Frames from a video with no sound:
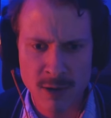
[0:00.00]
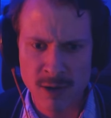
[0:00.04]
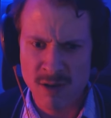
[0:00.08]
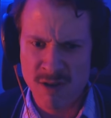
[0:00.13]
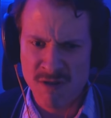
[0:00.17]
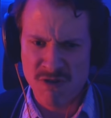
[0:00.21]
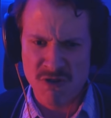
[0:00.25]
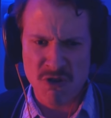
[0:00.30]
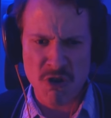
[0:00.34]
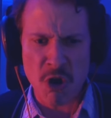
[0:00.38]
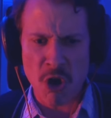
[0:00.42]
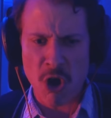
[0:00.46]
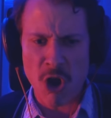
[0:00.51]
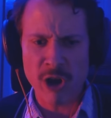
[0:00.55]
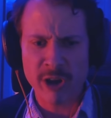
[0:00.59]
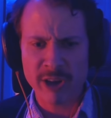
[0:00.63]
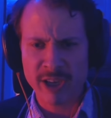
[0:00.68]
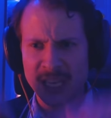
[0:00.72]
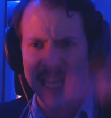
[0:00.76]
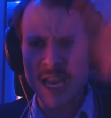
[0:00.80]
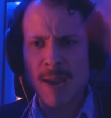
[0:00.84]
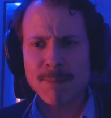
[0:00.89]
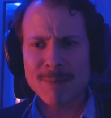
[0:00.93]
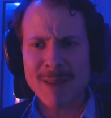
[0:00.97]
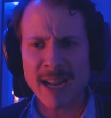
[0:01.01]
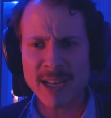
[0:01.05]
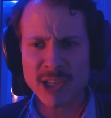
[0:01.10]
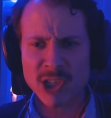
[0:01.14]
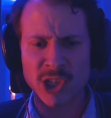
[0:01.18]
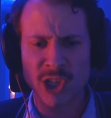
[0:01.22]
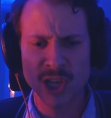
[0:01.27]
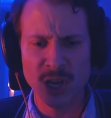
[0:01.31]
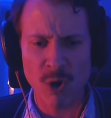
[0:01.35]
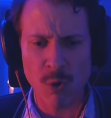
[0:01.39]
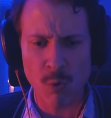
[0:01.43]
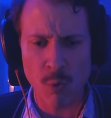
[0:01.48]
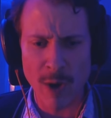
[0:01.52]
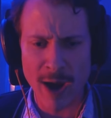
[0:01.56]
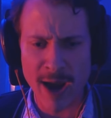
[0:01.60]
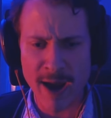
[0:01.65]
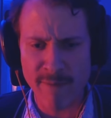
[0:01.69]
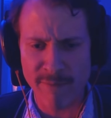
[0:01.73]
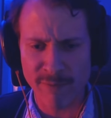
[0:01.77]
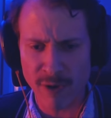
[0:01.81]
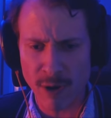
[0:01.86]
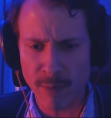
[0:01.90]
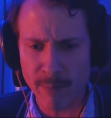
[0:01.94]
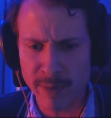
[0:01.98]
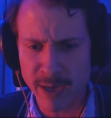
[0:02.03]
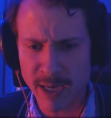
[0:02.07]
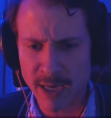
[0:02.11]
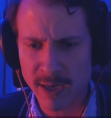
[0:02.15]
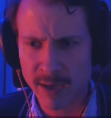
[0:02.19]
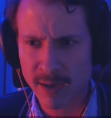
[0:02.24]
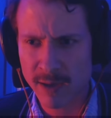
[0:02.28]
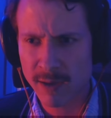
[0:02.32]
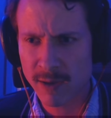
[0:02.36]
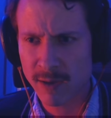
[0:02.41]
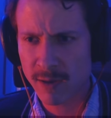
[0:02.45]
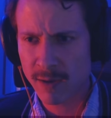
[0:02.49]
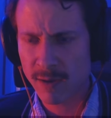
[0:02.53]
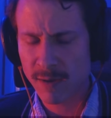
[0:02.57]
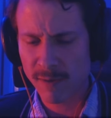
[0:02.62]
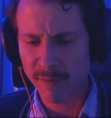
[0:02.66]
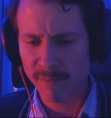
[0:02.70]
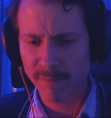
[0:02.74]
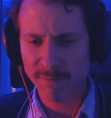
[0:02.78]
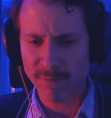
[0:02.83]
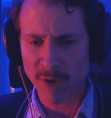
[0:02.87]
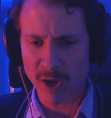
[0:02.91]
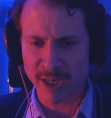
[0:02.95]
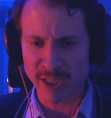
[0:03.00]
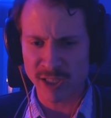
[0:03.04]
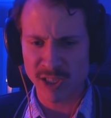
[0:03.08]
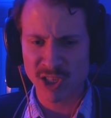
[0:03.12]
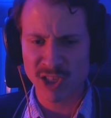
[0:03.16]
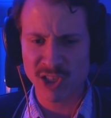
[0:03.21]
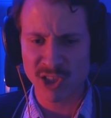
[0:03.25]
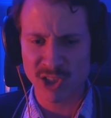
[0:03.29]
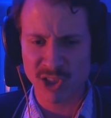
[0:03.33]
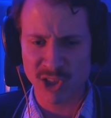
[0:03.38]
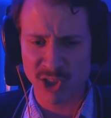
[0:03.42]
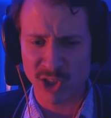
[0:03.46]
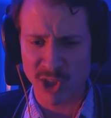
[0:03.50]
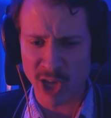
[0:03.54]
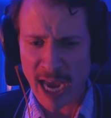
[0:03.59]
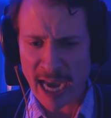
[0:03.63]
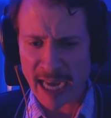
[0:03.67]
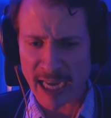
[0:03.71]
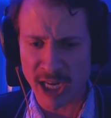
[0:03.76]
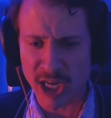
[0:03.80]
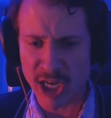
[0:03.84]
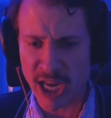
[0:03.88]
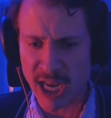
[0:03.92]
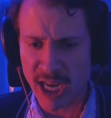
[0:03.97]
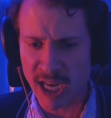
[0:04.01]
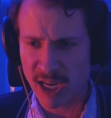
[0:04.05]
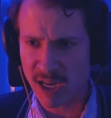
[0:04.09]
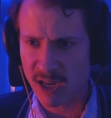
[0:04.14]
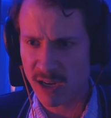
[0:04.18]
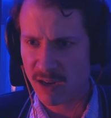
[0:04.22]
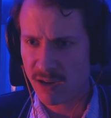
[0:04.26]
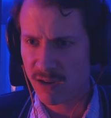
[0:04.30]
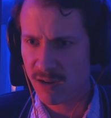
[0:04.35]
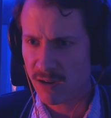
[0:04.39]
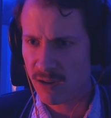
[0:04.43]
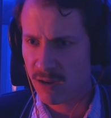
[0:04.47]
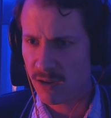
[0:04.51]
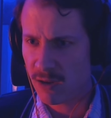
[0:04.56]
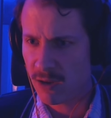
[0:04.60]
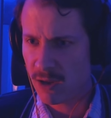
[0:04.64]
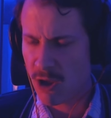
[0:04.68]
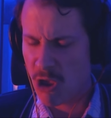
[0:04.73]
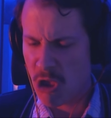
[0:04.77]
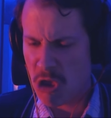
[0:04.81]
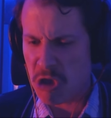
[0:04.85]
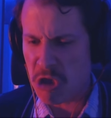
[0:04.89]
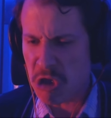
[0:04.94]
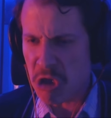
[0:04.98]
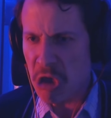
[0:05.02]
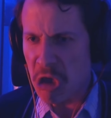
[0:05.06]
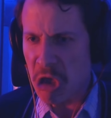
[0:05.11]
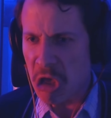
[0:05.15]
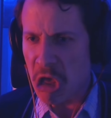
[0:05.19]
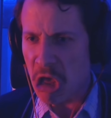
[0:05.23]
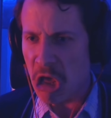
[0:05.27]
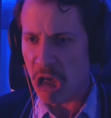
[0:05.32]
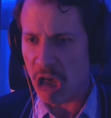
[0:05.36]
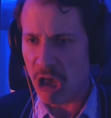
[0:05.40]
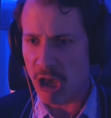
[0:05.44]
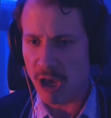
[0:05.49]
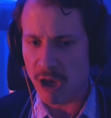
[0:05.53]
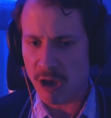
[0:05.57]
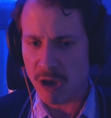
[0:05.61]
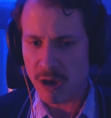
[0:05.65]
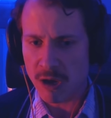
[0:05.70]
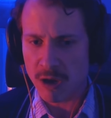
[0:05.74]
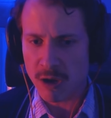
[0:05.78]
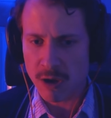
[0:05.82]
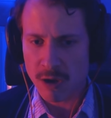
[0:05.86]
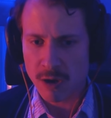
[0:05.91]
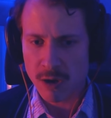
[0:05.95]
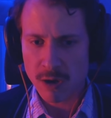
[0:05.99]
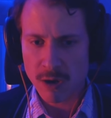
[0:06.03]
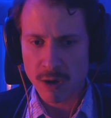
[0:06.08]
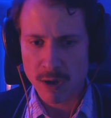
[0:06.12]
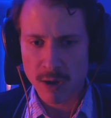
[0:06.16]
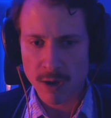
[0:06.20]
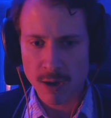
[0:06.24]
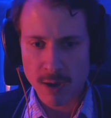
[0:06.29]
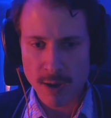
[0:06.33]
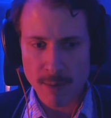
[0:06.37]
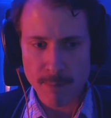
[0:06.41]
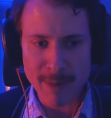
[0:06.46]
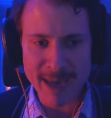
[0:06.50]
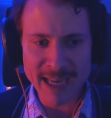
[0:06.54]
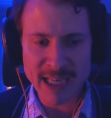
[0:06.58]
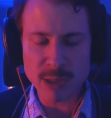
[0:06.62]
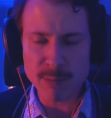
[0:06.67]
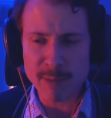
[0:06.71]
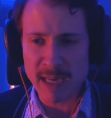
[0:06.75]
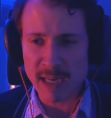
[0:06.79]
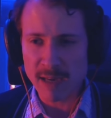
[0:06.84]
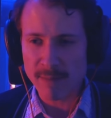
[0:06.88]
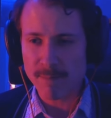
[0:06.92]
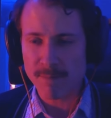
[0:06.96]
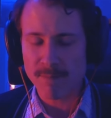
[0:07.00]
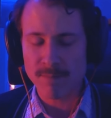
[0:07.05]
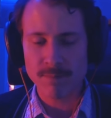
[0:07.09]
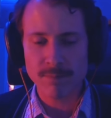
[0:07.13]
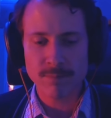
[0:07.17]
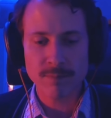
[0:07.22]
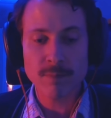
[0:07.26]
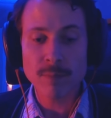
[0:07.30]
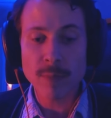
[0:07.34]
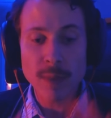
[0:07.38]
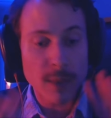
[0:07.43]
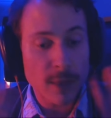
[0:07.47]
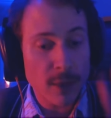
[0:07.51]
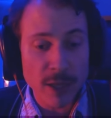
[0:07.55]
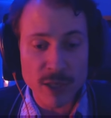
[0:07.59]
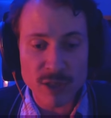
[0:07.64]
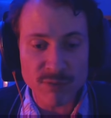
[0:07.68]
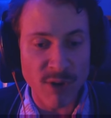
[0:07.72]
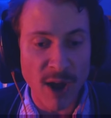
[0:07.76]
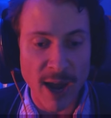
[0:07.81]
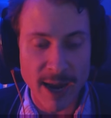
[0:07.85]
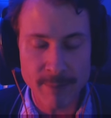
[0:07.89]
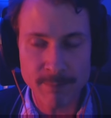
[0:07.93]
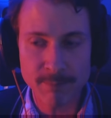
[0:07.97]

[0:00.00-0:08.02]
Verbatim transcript: Oh, keep that shit away from me. Fucking sickening. Ugh. Makes me. It's fine.